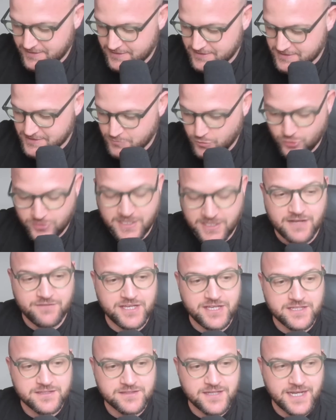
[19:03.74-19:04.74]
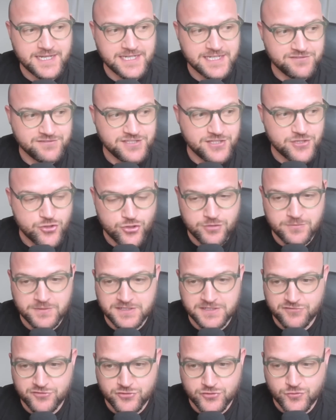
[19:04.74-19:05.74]
Small caveat: I lived in
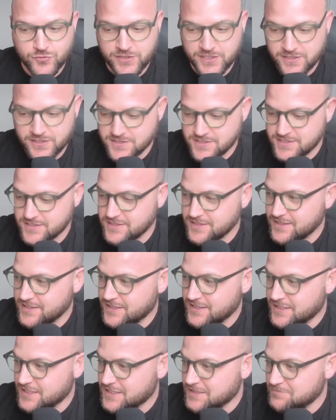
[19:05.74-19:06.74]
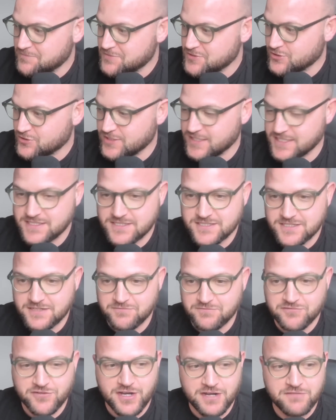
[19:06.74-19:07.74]
Germany for 2 years, so that's
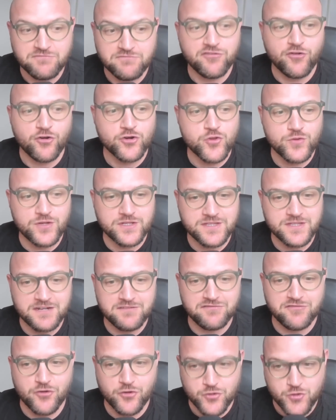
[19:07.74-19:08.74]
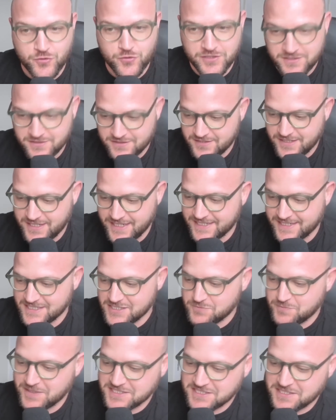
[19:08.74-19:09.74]
unfortunate and fortunate. I can
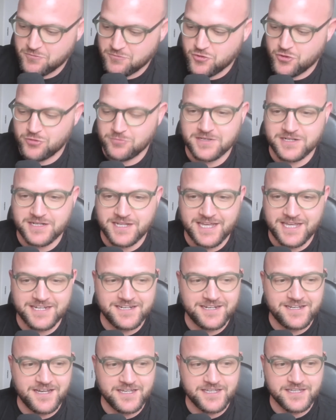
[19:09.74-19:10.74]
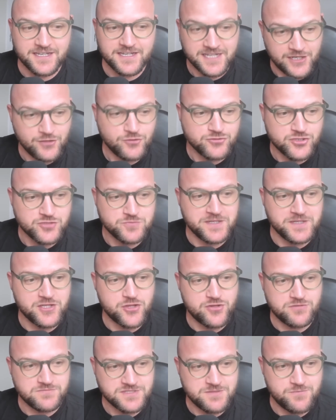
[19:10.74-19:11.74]
speak some German, and I can also speak
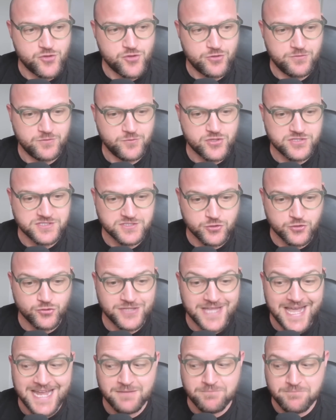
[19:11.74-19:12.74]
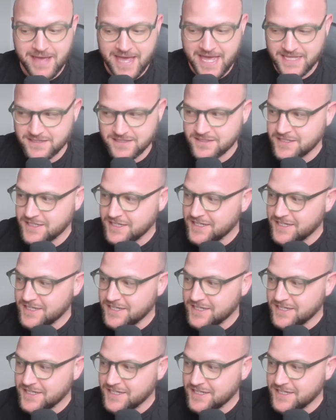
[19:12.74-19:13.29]
some German, which is good and bad.